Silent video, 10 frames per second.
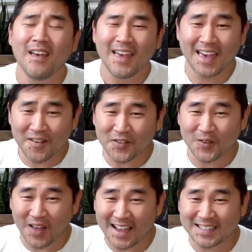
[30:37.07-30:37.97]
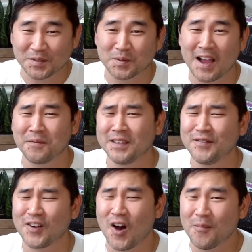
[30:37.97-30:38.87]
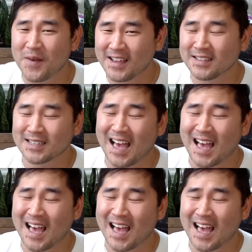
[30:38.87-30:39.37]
If you like, subscribe, leave comments.